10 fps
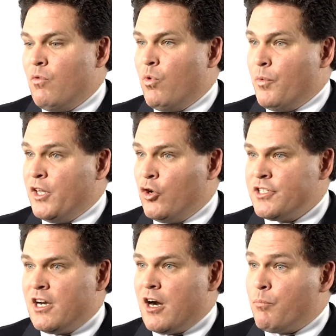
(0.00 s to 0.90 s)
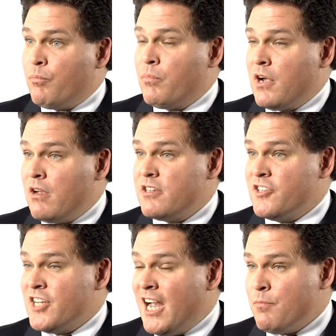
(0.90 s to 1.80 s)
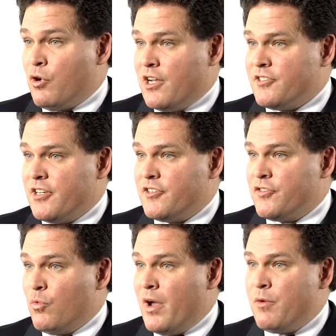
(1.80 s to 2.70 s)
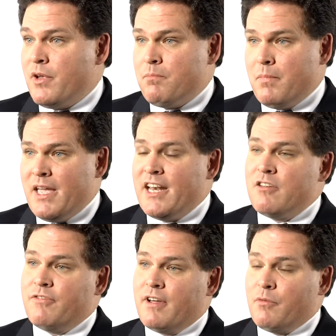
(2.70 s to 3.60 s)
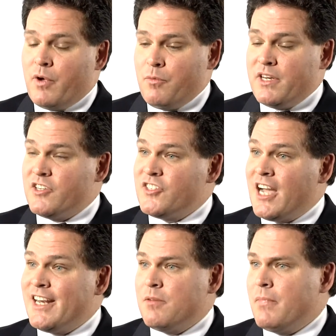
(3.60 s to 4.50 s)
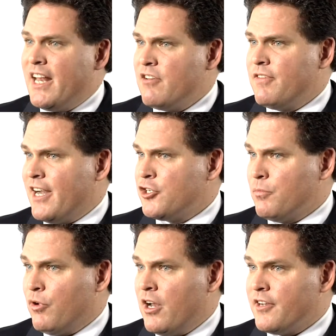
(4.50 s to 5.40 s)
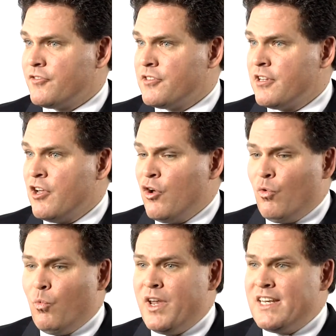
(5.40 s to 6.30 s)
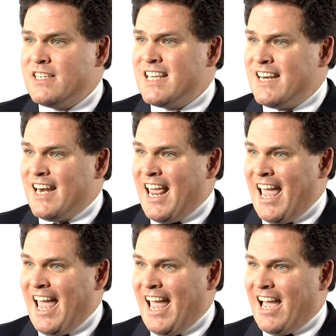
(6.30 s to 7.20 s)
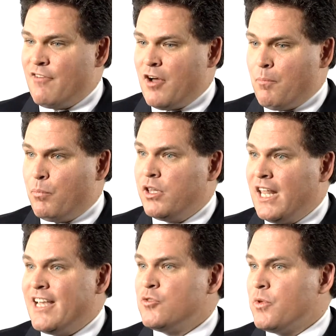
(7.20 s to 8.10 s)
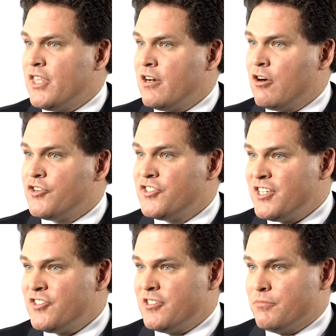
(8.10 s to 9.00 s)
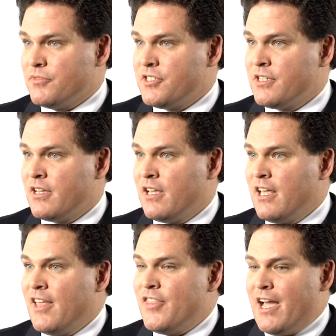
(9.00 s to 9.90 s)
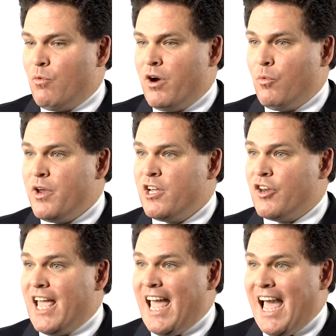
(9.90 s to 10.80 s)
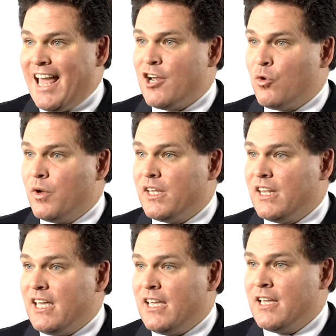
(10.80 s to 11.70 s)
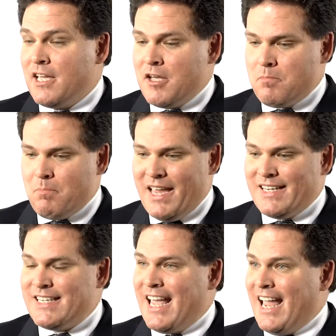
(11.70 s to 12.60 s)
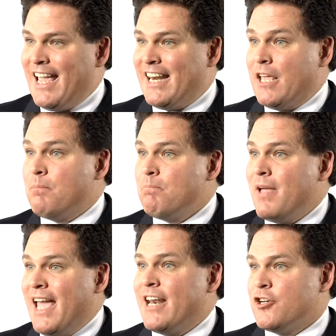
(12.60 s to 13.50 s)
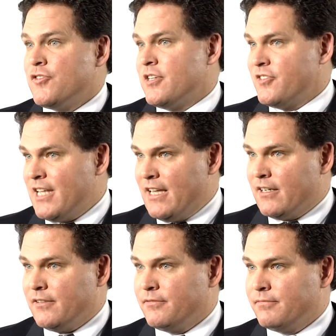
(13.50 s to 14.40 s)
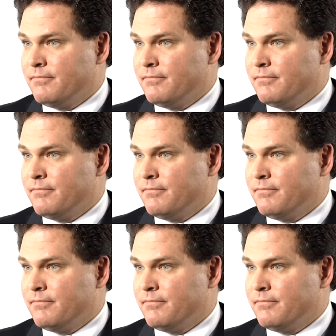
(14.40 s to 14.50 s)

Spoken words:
When we looked at our design process, the way we designed and manufactured products, we didn't have a place within our systems where we could adequately maintain and manage this data.